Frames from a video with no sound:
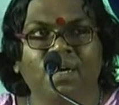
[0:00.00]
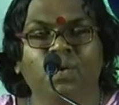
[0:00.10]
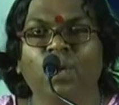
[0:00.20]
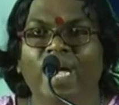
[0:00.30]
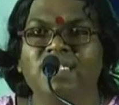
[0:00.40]

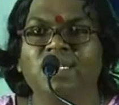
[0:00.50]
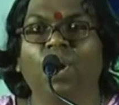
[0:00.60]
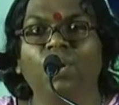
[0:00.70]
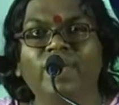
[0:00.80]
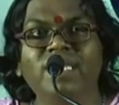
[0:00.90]
who has
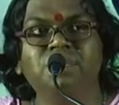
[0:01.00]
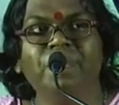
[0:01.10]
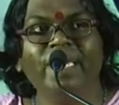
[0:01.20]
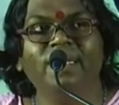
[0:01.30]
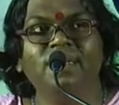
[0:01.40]
always
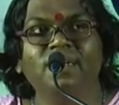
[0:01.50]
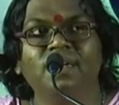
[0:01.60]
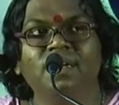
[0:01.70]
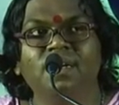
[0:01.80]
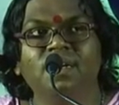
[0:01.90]
been
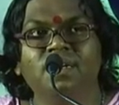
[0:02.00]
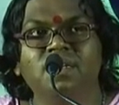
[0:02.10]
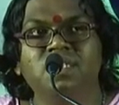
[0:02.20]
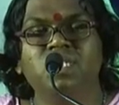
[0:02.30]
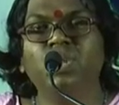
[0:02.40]

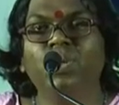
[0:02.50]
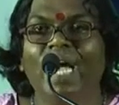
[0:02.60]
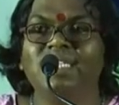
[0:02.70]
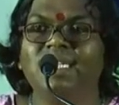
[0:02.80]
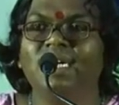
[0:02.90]
stood
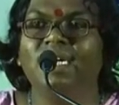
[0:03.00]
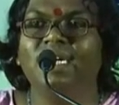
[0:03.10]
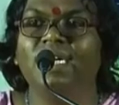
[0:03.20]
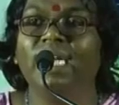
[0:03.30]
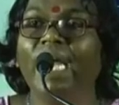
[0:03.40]
as
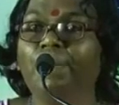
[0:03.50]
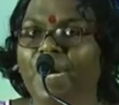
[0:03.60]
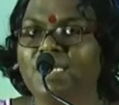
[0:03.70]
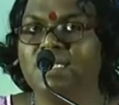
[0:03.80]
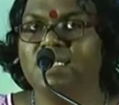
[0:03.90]
a great
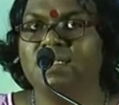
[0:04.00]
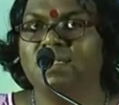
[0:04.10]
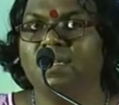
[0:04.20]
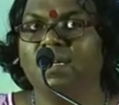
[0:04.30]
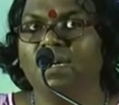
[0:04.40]

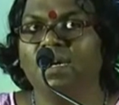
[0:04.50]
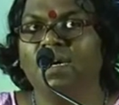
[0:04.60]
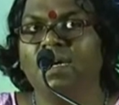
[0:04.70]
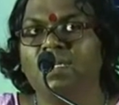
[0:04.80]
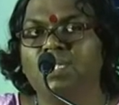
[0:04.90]
person
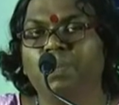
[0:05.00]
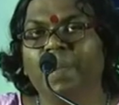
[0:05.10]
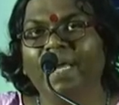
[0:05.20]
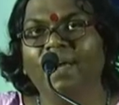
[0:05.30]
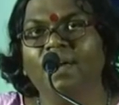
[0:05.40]
to
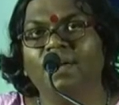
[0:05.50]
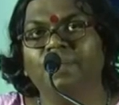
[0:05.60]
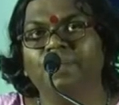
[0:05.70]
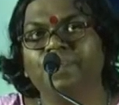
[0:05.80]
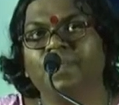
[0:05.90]
bring
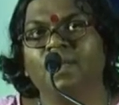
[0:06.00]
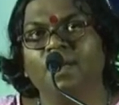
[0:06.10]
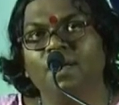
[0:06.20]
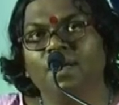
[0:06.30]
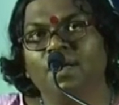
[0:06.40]

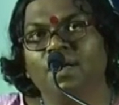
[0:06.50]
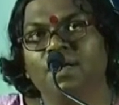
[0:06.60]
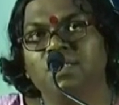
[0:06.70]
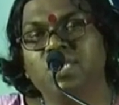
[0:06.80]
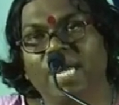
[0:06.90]

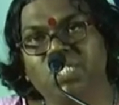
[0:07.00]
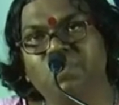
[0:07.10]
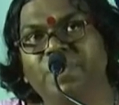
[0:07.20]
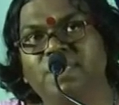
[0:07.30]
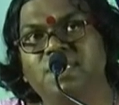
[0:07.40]

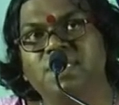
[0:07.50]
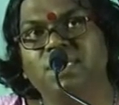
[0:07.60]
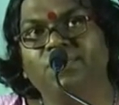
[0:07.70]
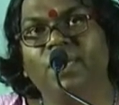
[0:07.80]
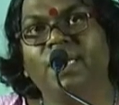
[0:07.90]
judgment
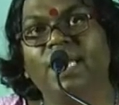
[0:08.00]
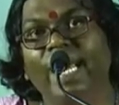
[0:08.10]
for a